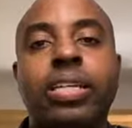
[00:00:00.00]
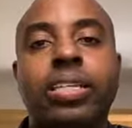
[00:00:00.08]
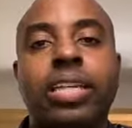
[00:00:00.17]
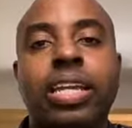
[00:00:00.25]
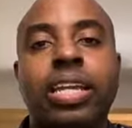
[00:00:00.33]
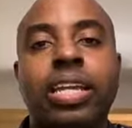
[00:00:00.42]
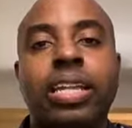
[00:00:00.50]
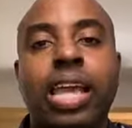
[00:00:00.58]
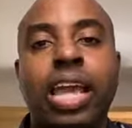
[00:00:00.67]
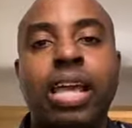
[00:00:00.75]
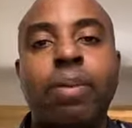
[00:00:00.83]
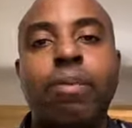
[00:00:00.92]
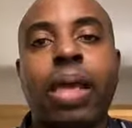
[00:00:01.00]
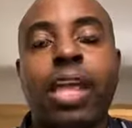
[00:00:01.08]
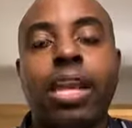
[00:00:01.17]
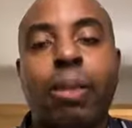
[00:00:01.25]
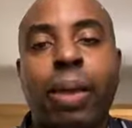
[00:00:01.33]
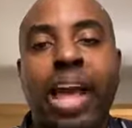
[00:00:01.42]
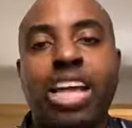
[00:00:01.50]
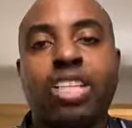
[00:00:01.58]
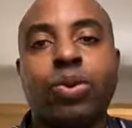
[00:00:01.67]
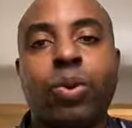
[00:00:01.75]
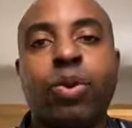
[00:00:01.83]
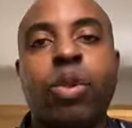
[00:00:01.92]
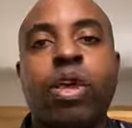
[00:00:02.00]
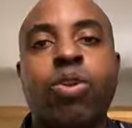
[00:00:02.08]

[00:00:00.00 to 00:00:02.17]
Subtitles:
the name and the password